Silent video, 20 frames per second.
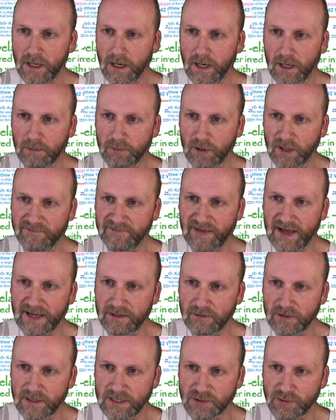I believe that
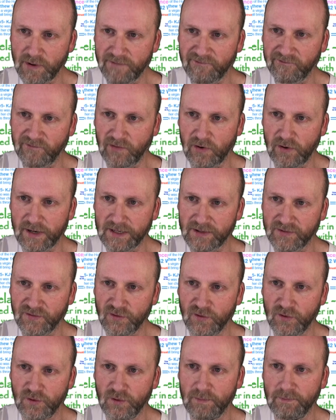is referring
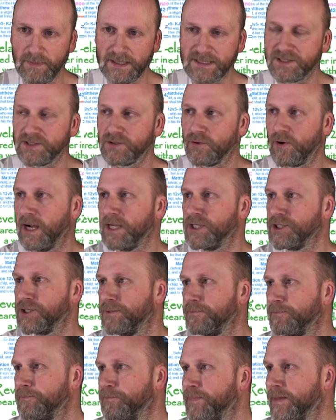to
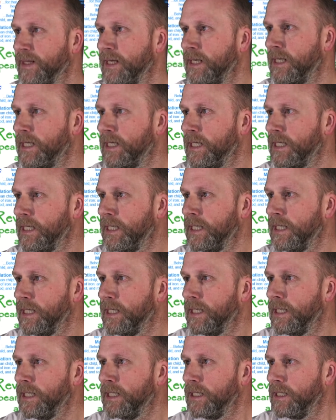menstruation.
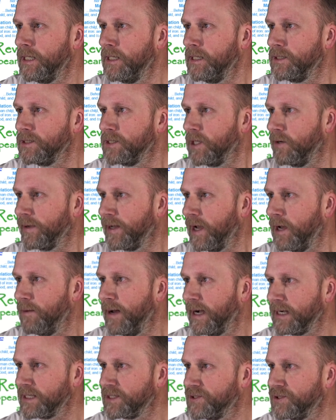So we go
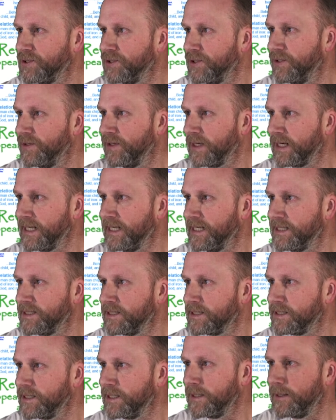back to the
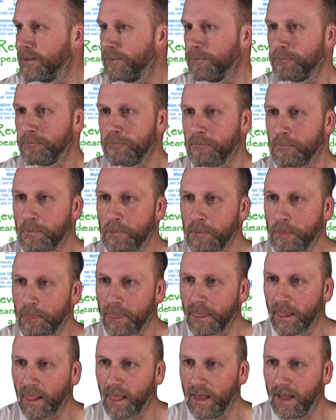list.
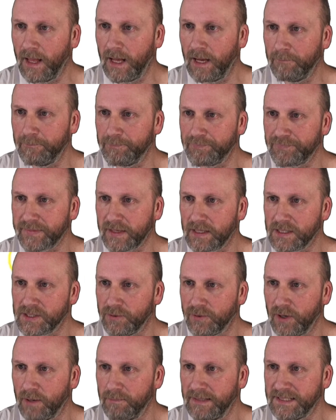So
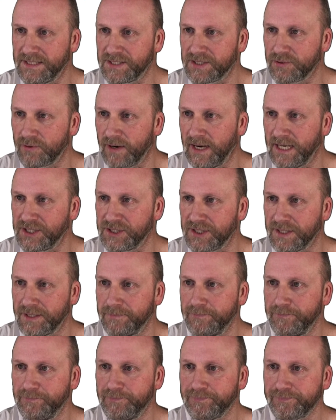we've got
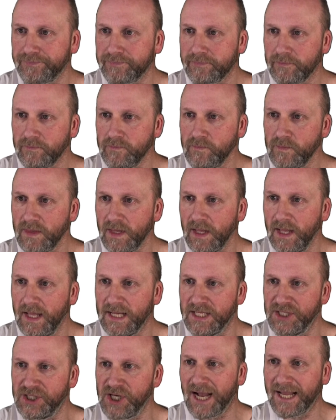menstruation,
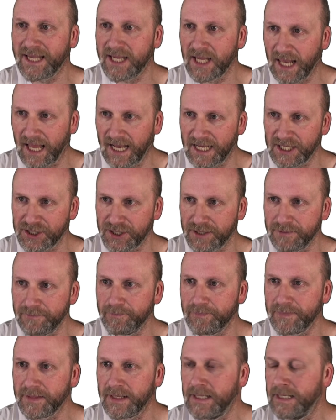
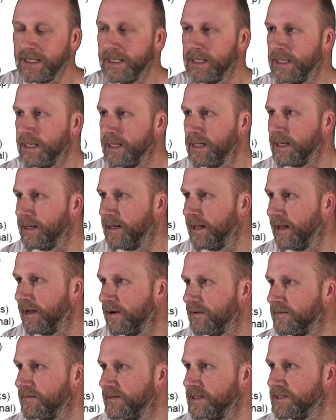ejaculation.
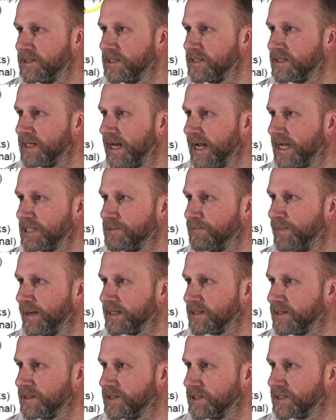Now, this is an
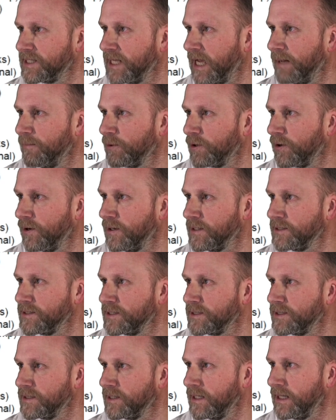aspect I just came
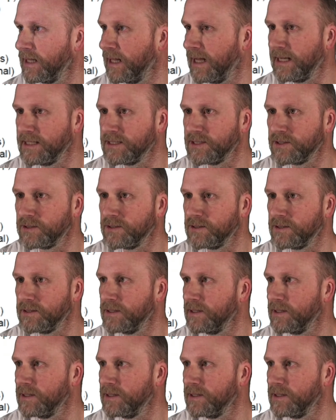across last